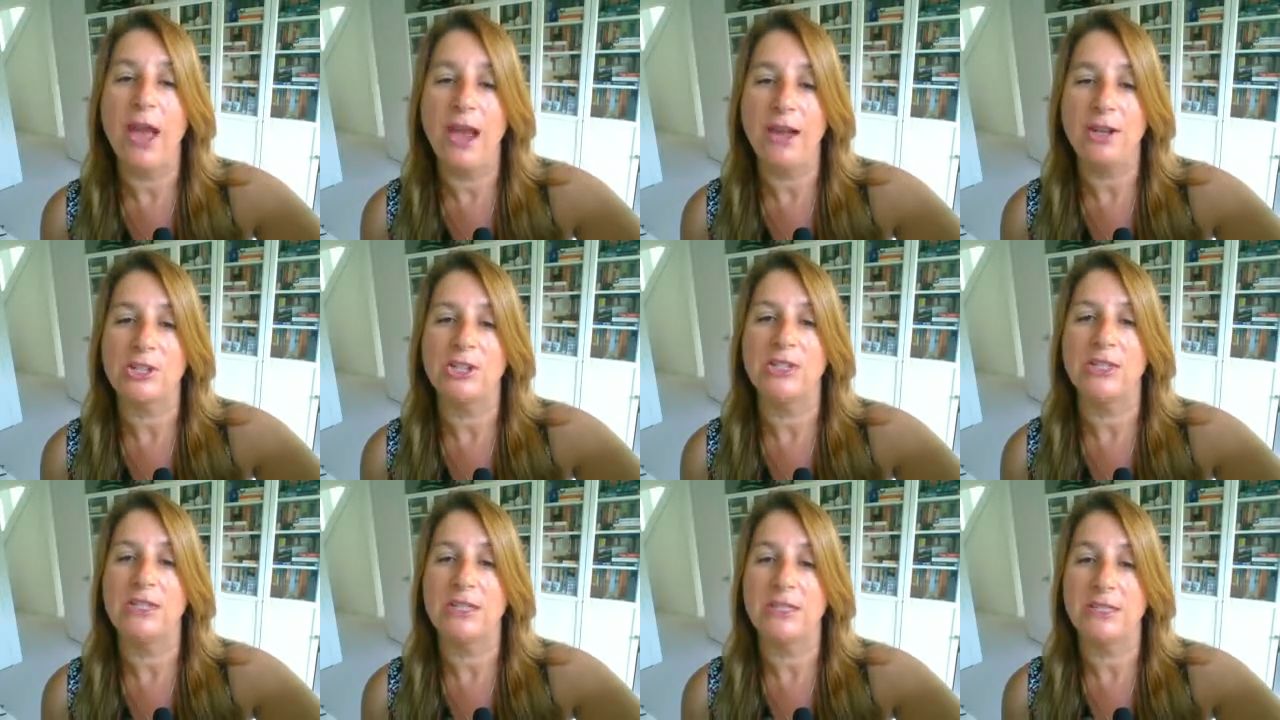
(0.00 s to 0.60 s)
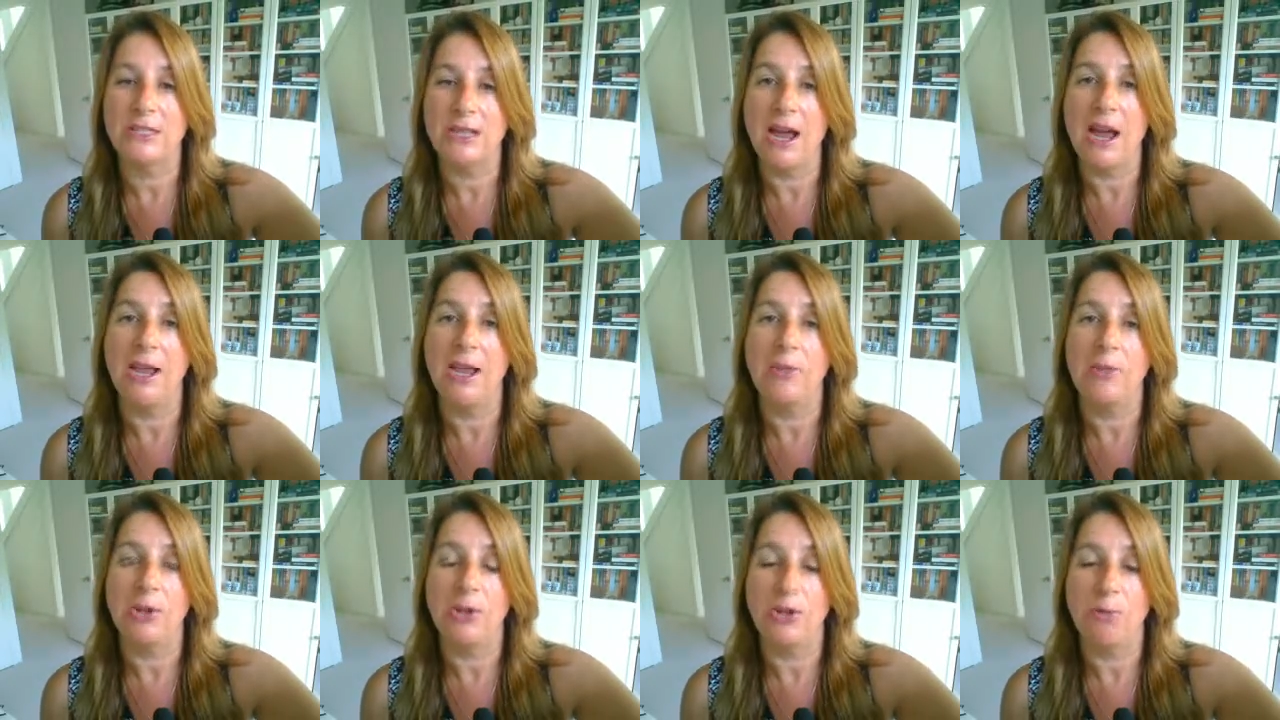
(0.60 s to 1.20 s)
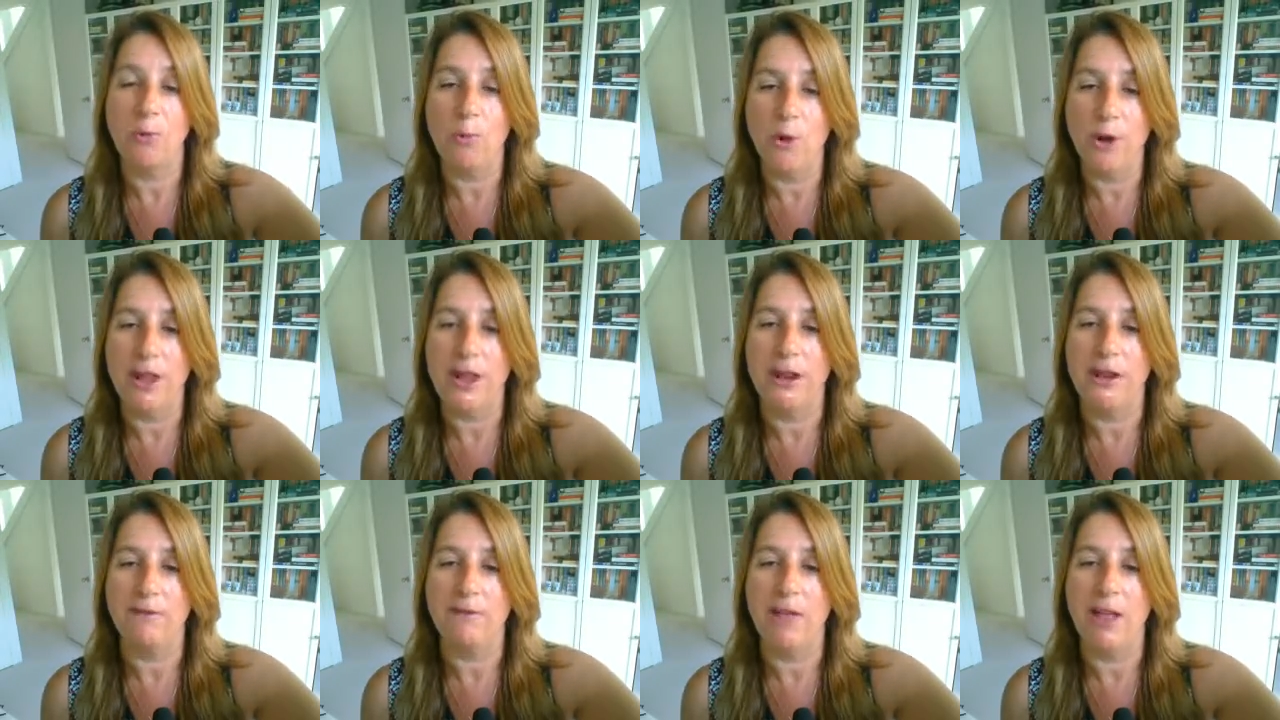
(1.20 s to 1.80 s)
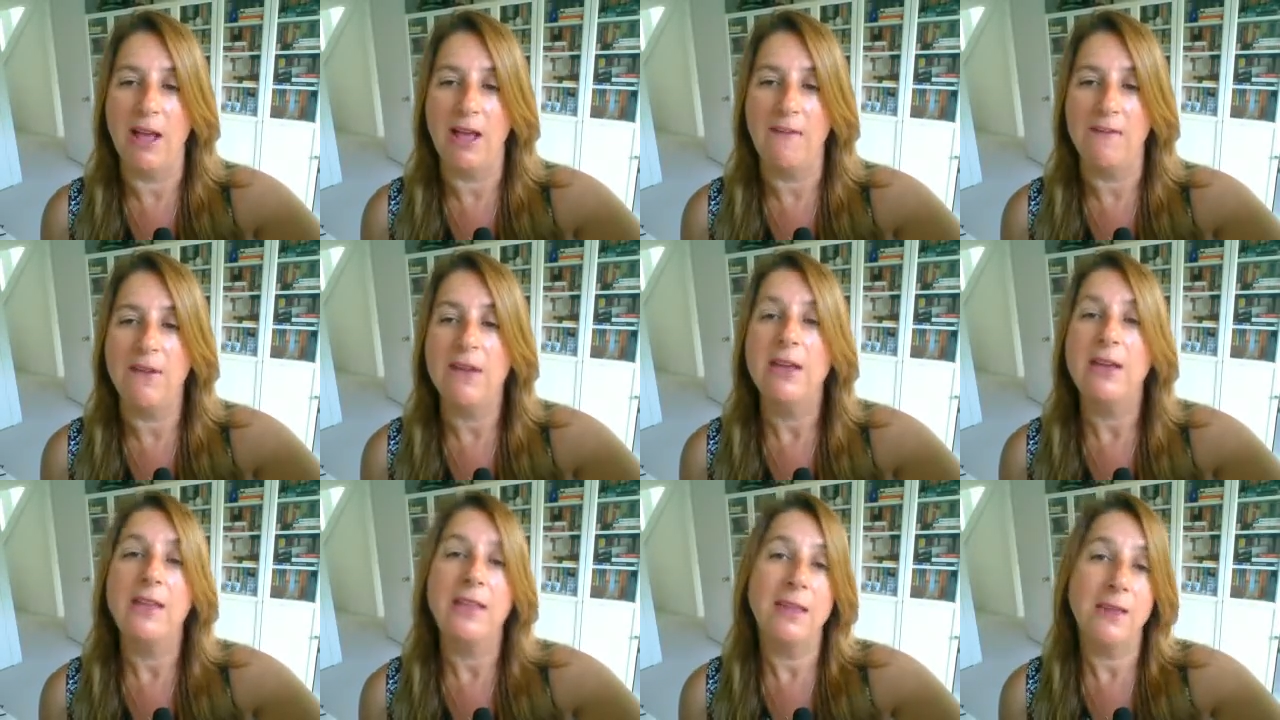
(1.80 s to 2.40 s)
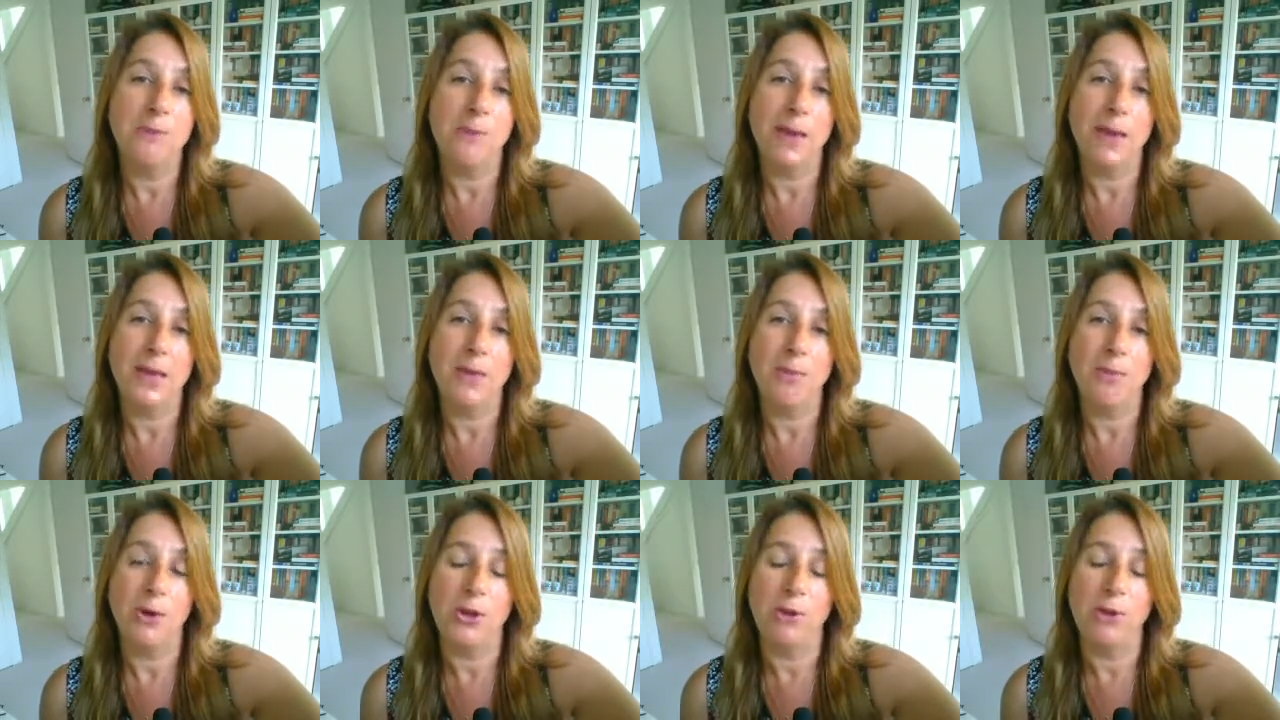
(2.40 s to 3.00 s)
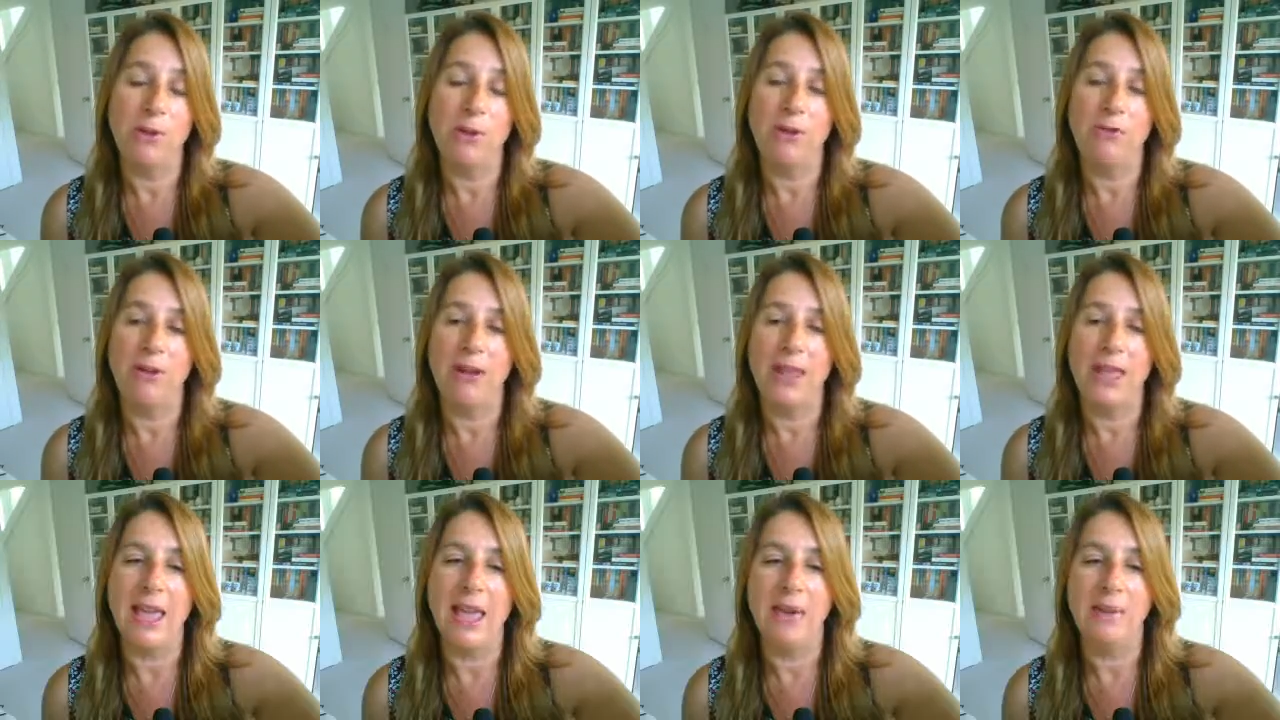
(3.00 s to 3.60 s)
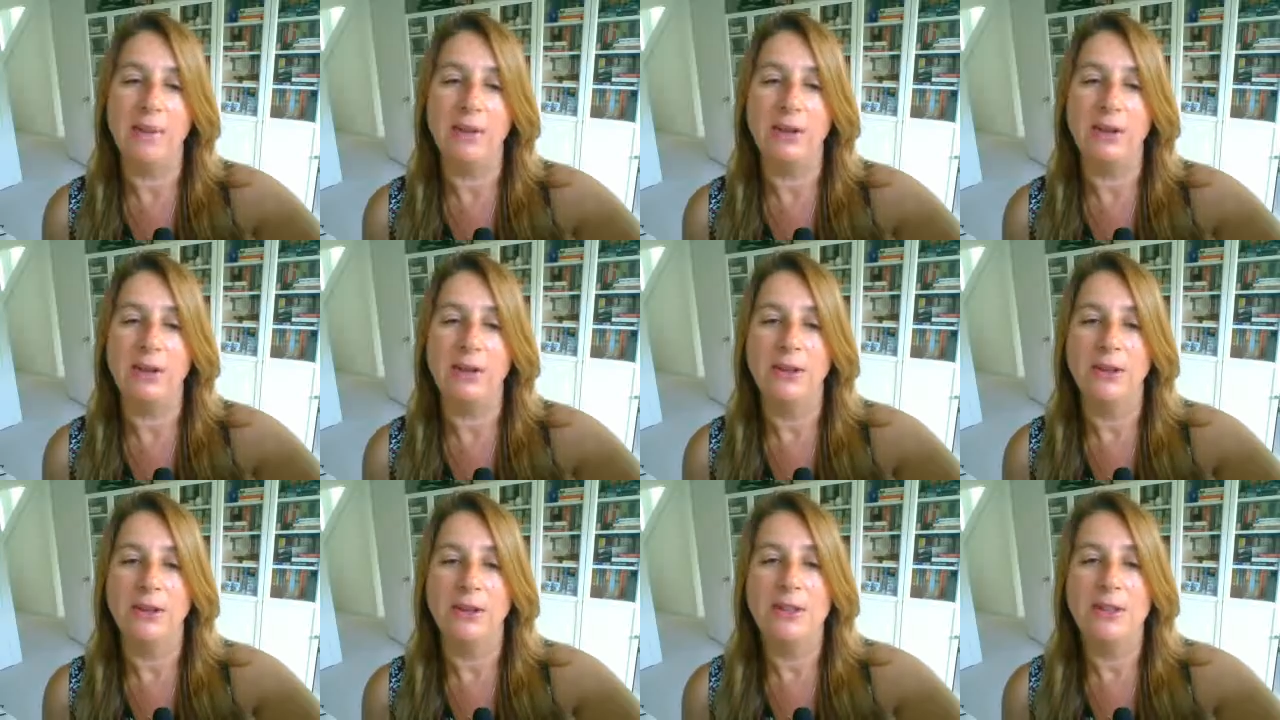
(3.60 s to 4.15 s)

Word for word: actually deciding what you want out of life, Then making what you want really happen.